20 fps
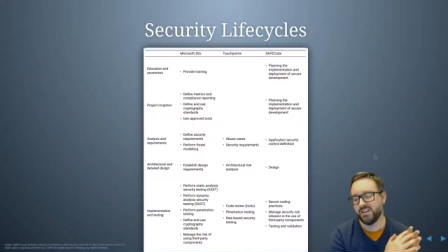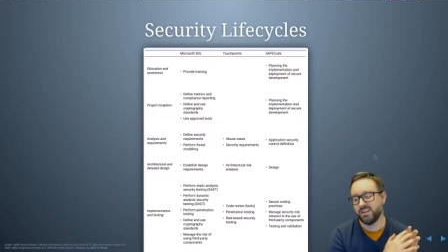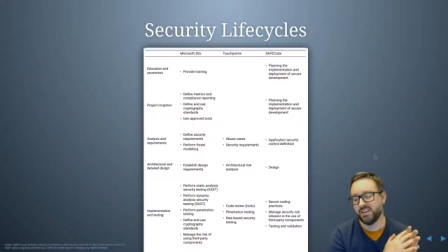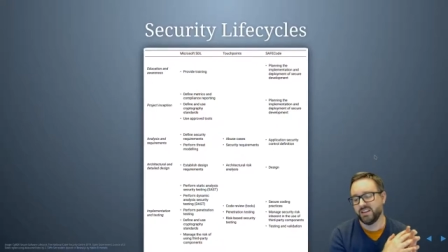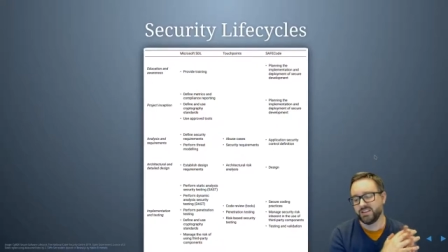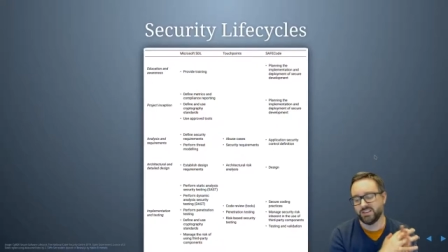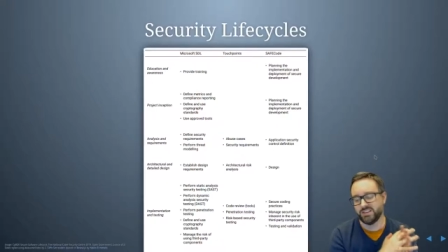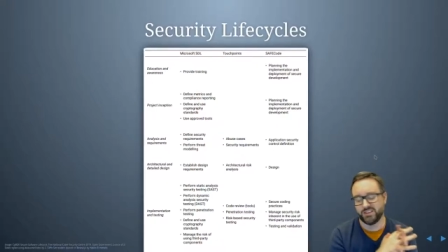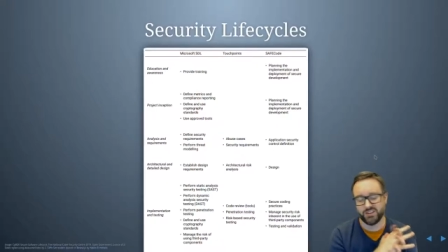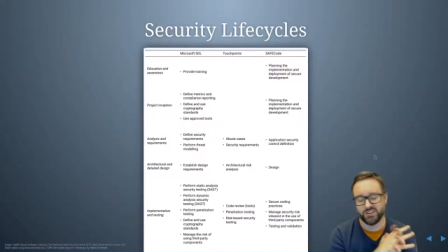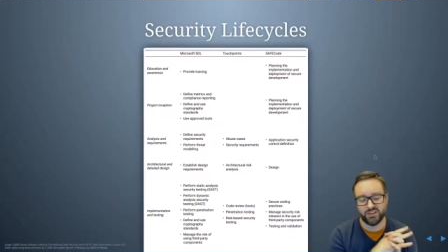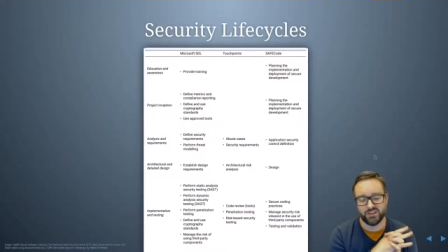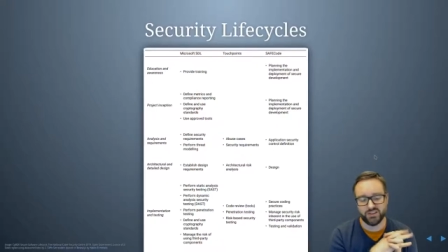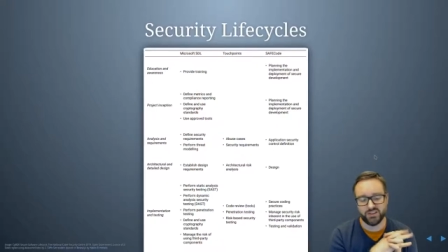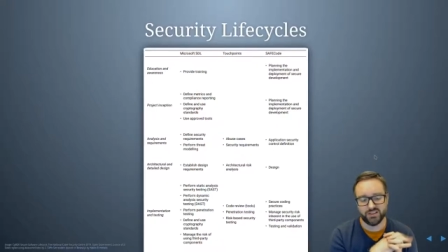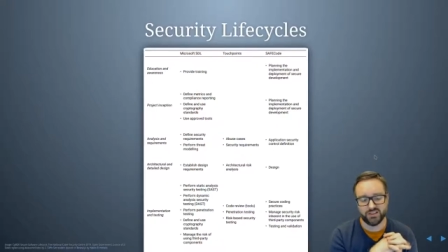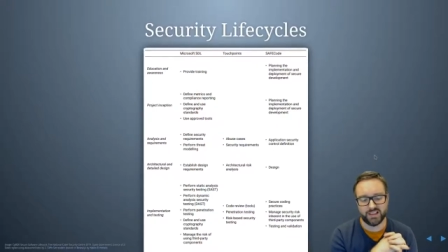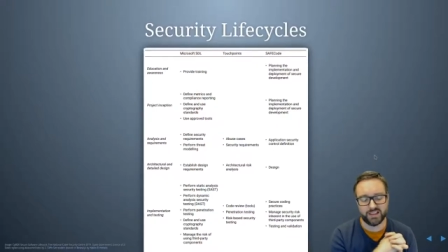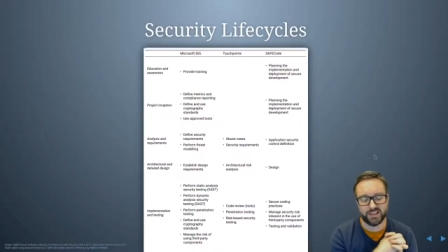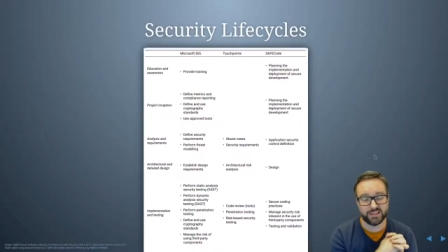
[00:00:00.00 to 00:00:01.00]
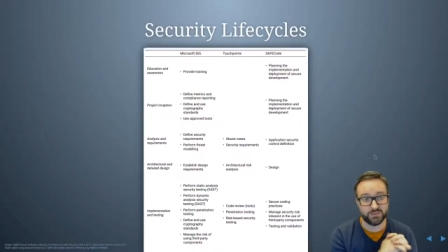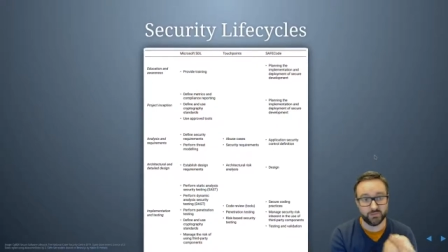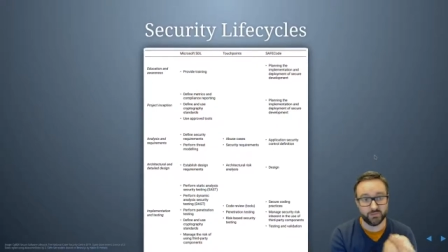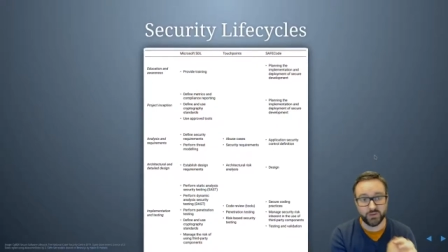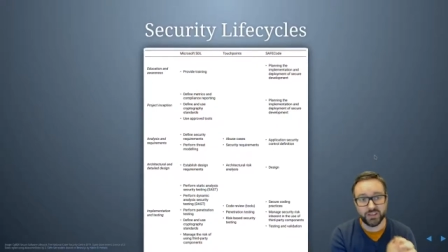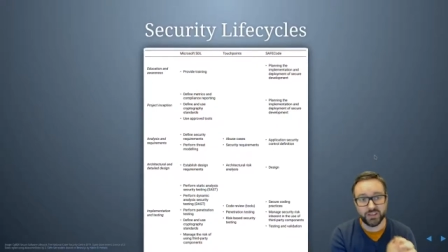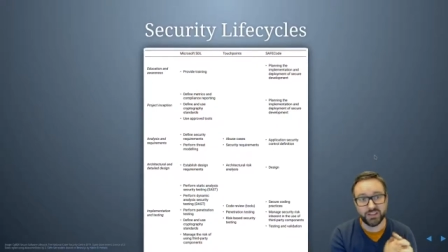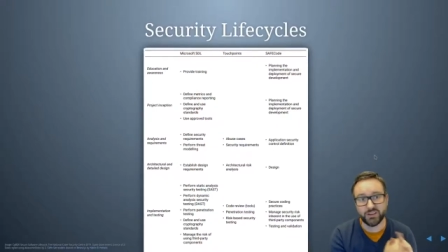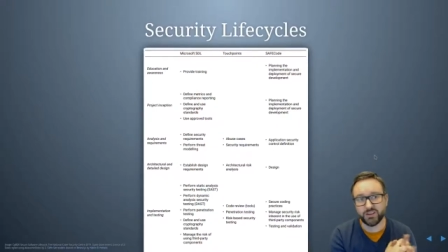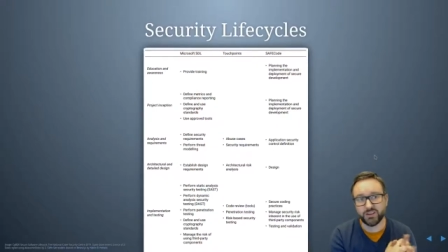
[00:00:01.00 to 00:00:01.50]
to do like
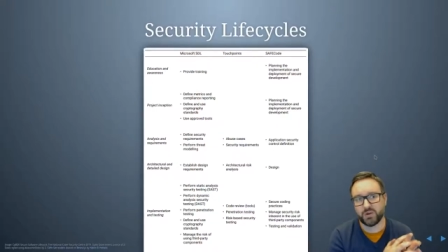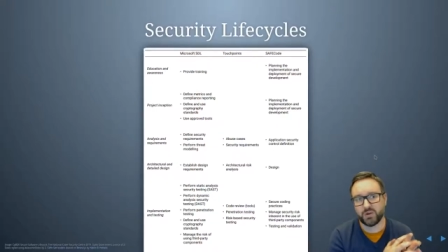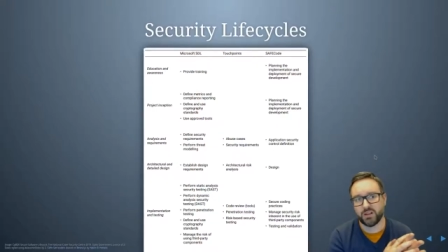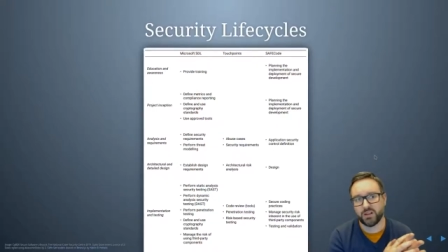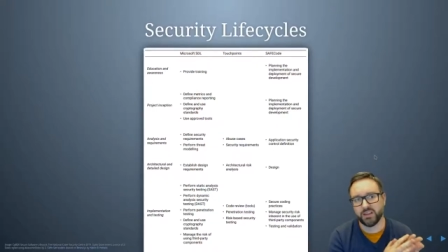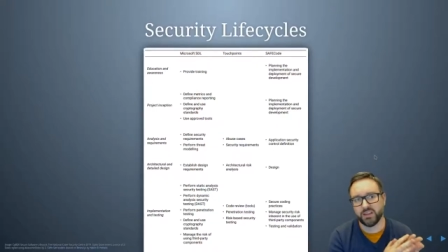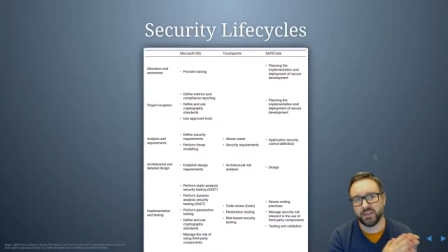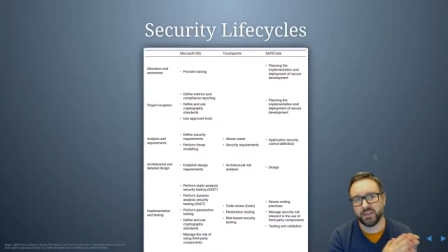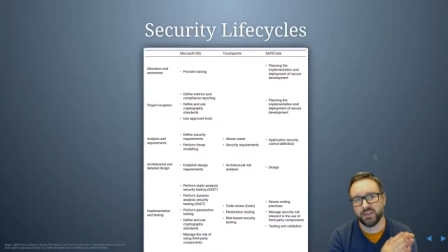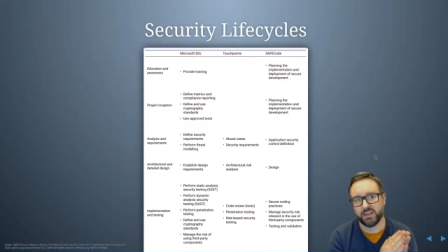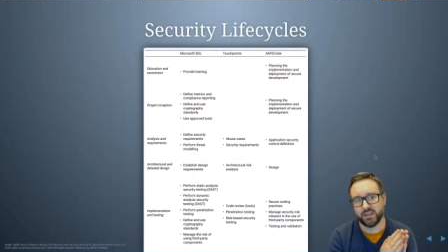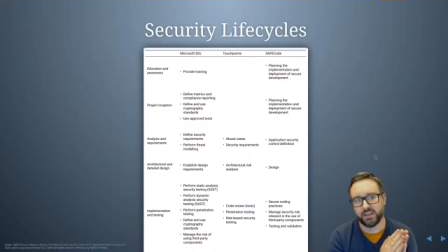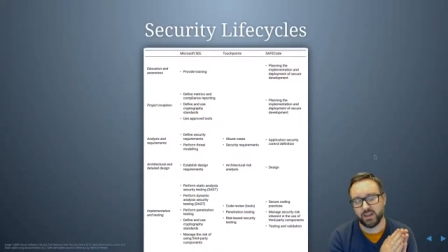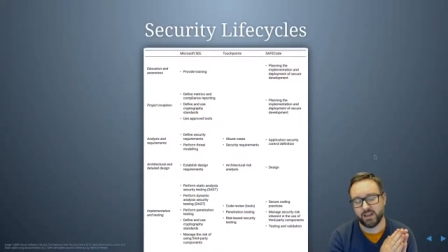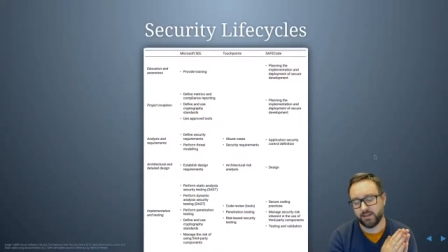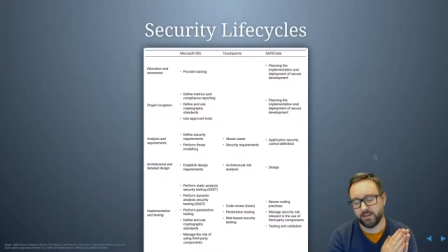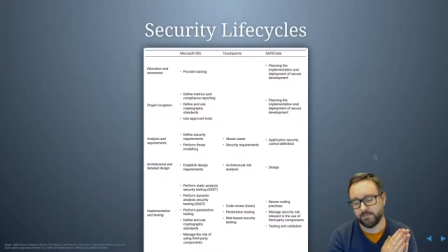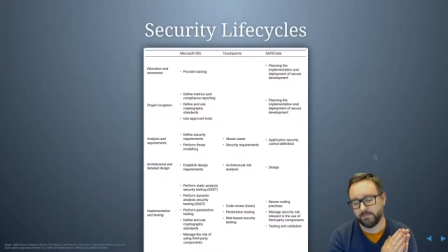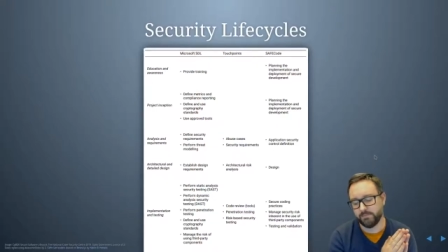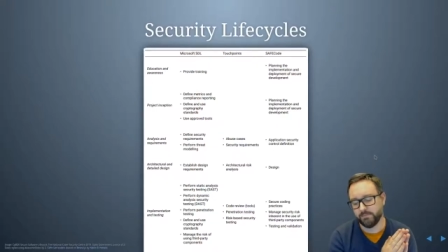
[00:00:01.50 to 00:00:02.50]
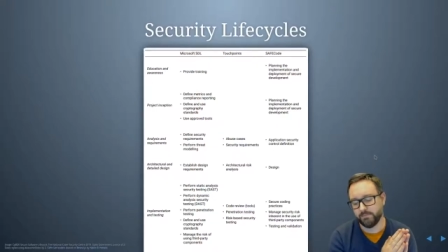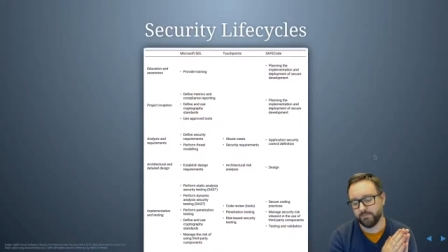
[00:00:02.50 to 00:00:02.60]
really good quality um,